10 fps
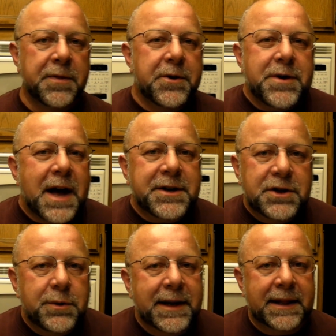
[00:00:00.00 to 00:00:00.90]
they're not
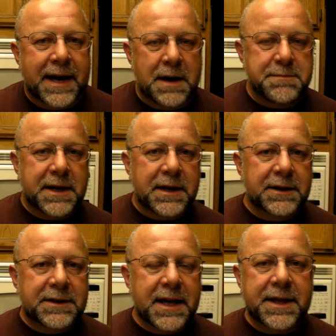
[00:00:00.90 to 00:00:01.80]
doing that
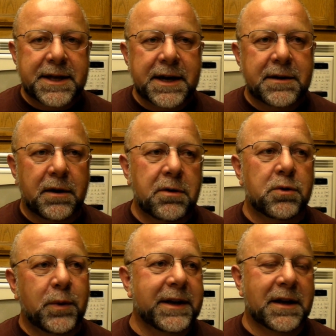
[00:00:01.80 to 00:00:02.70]
because they think, oh,
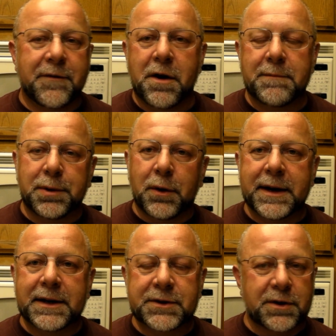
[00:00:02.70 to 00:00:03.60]
we love our
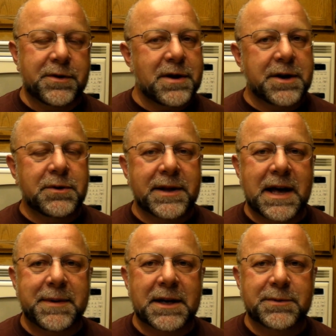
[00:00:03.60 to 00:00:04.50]
employees. Or they're not doing
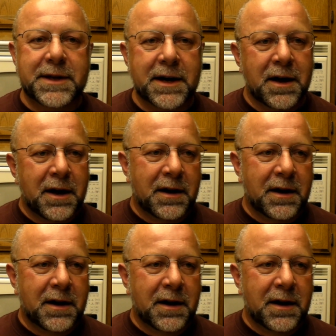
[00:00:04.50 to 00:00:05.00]
that because we think,